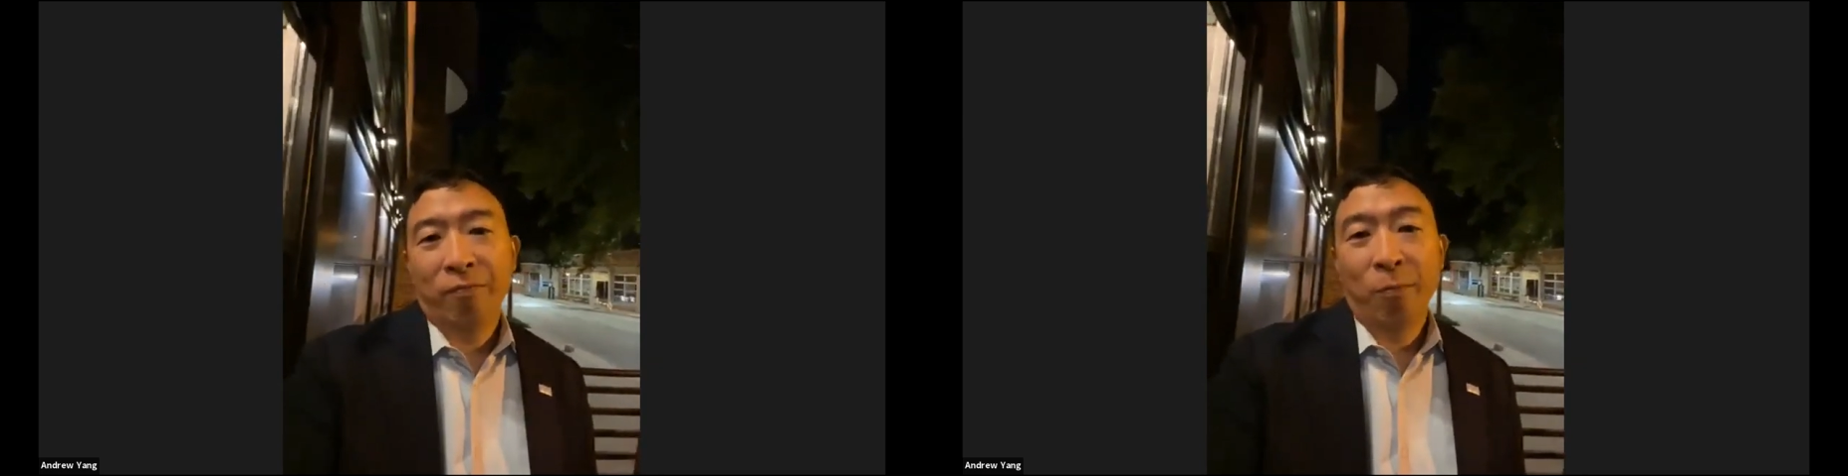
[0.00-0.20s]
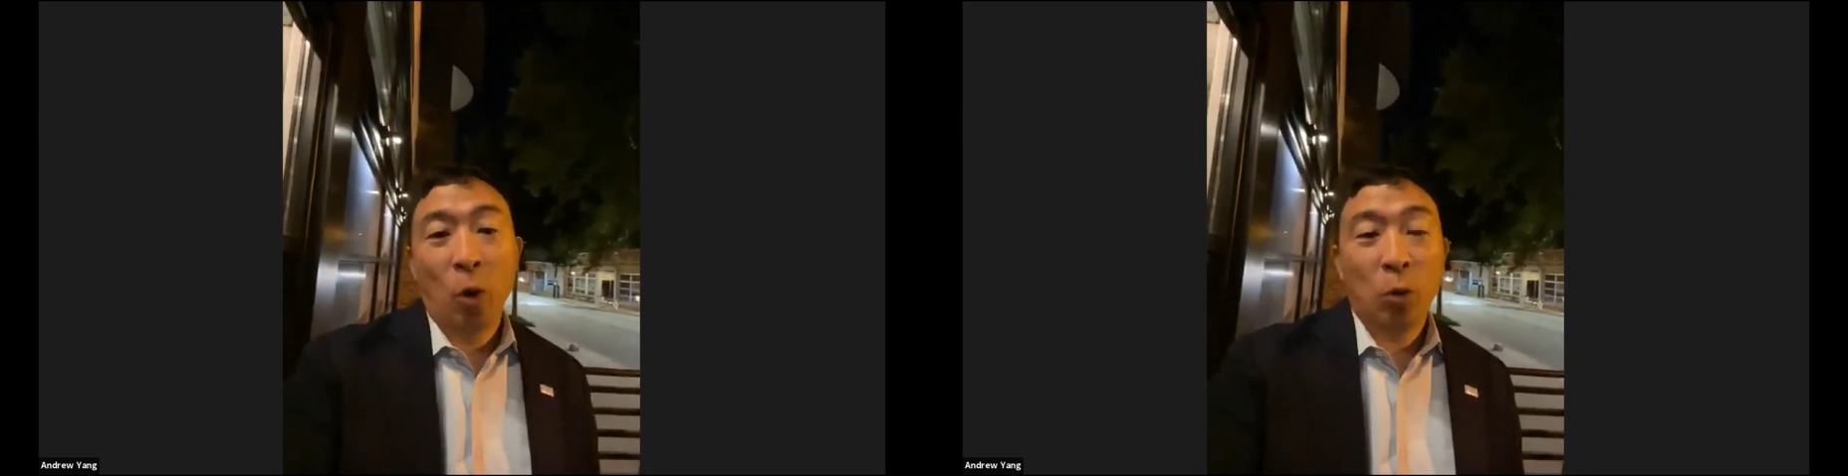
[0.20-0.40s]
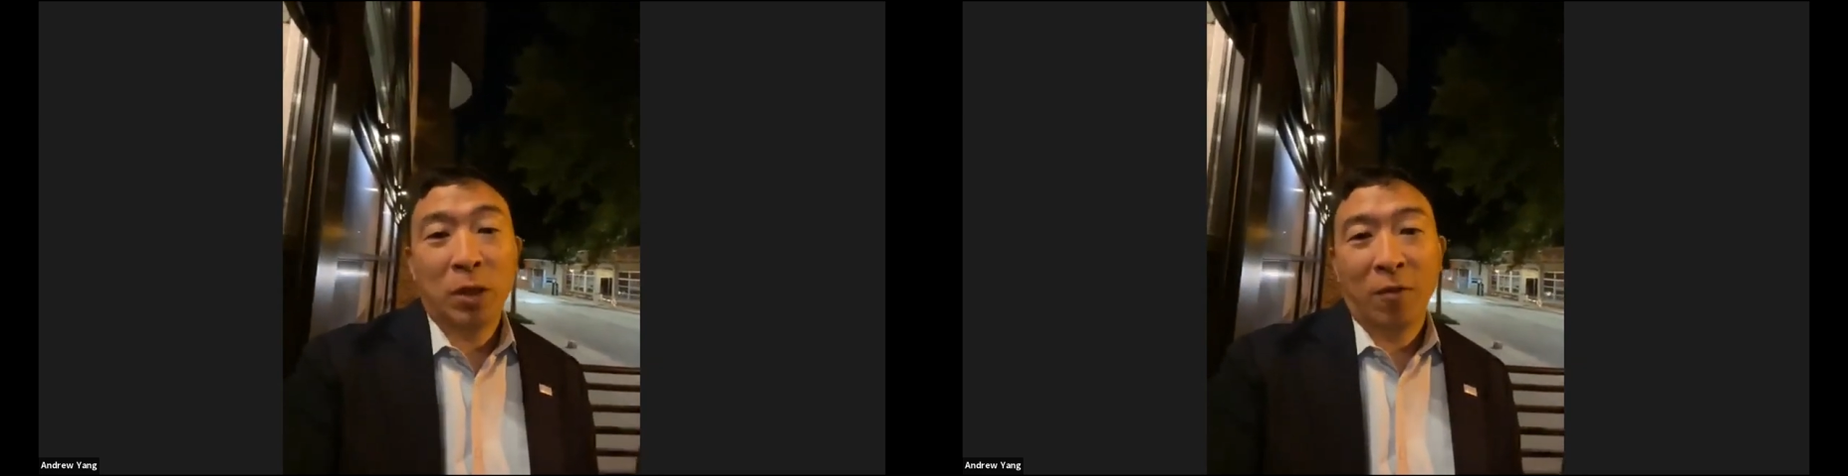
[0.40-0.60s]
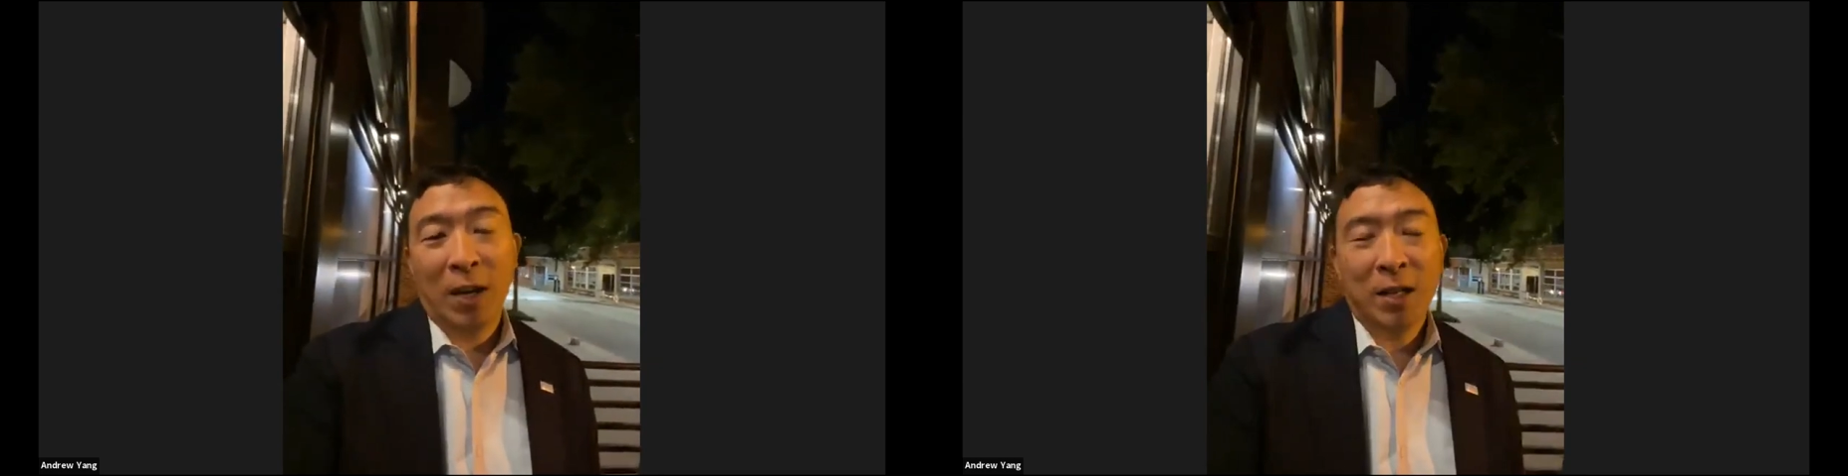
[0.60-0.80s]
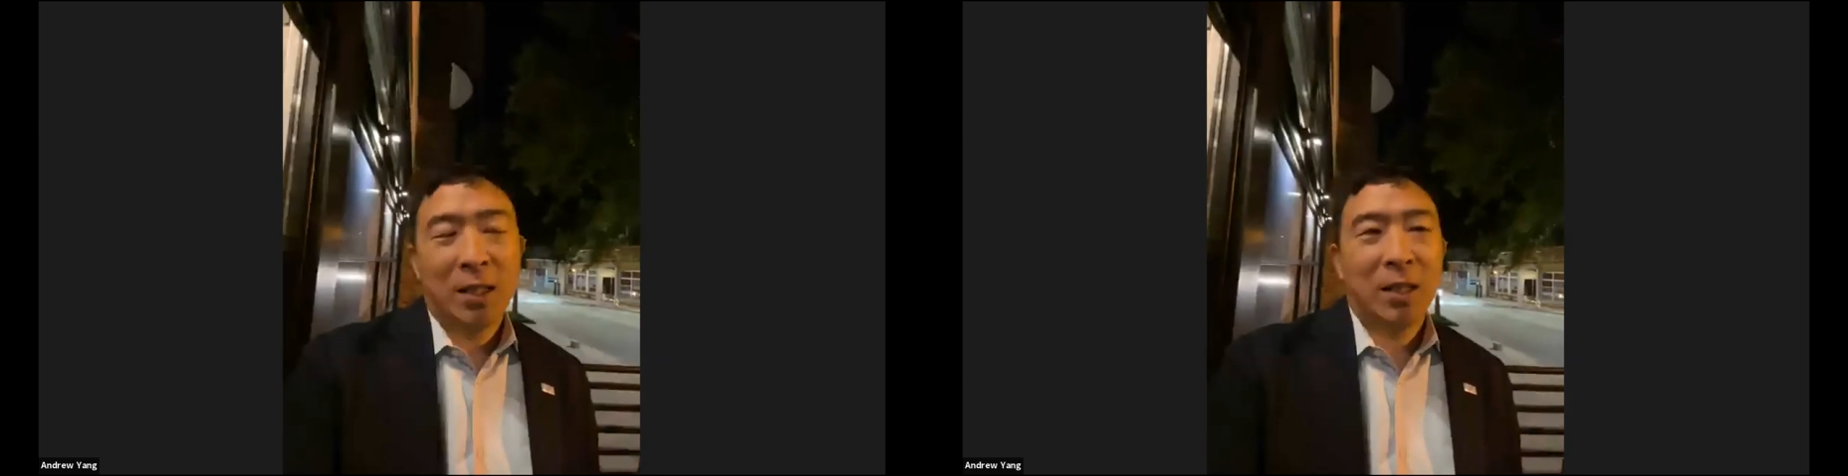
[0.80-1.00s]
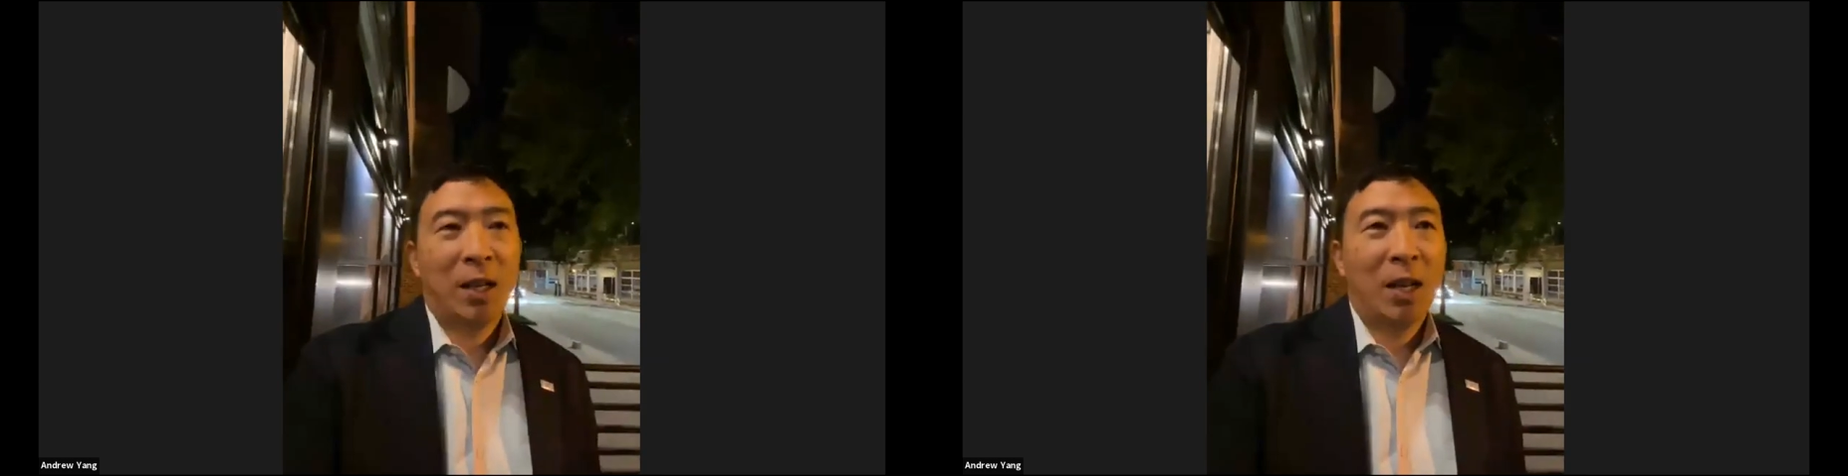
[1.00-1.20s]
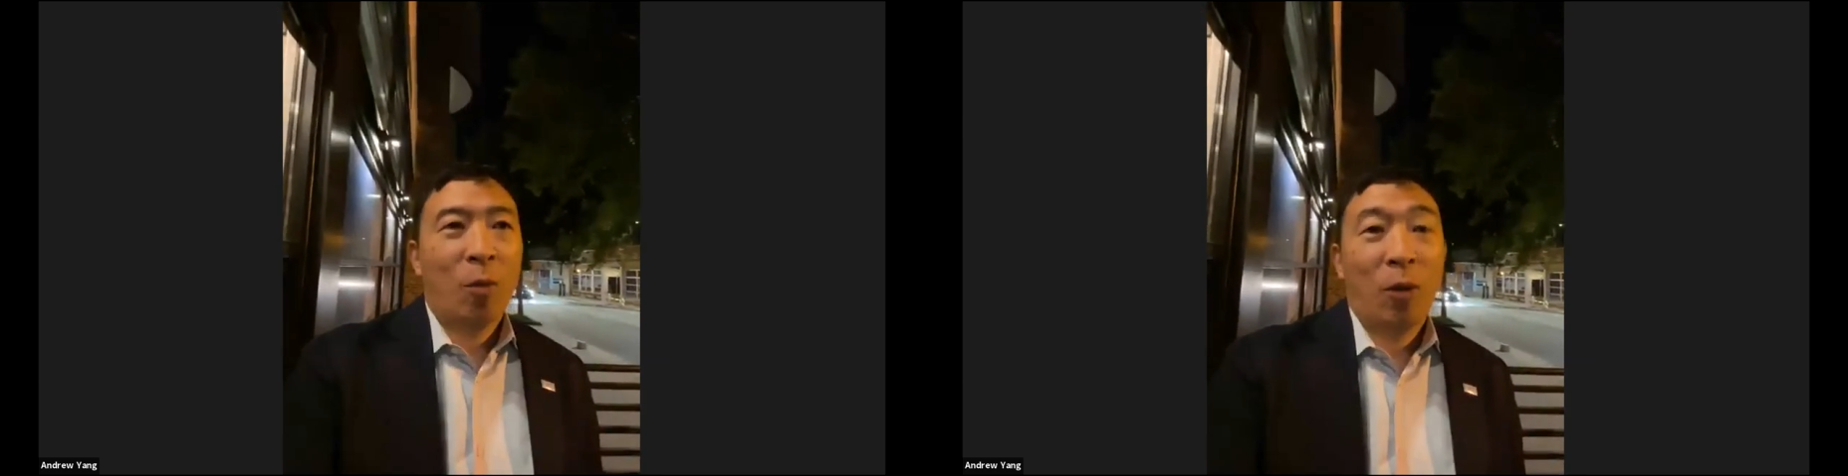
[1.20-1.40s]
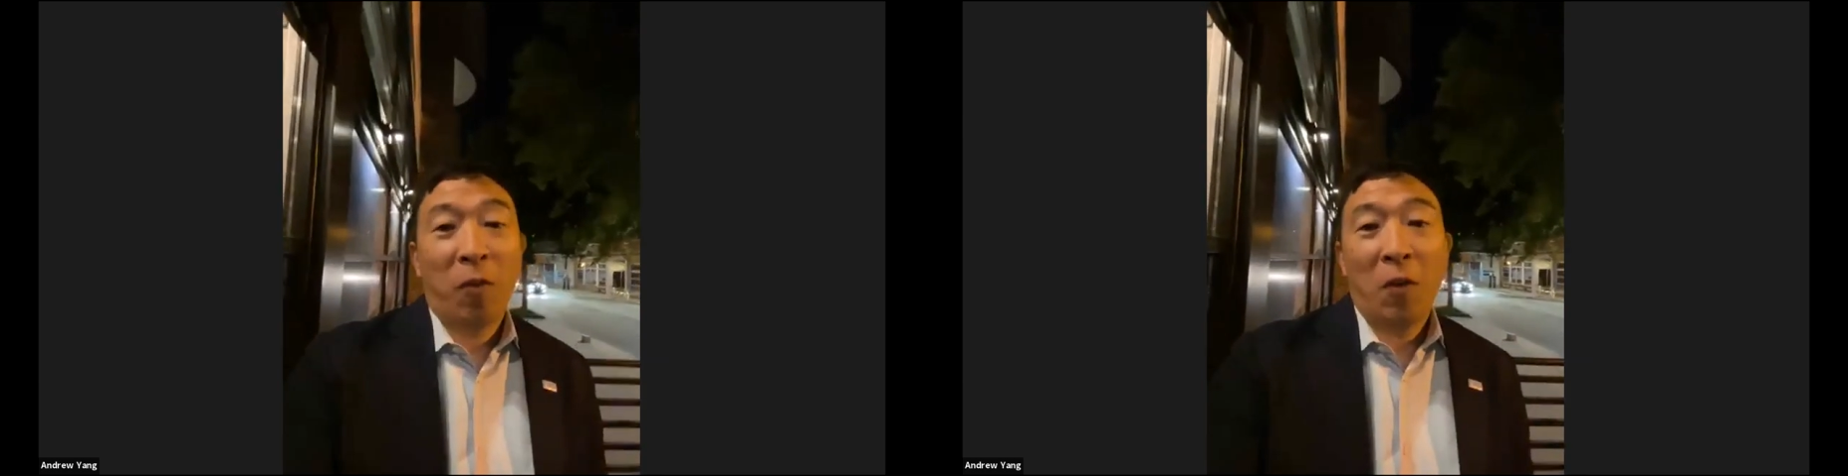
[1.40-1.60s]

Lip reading: most of us, with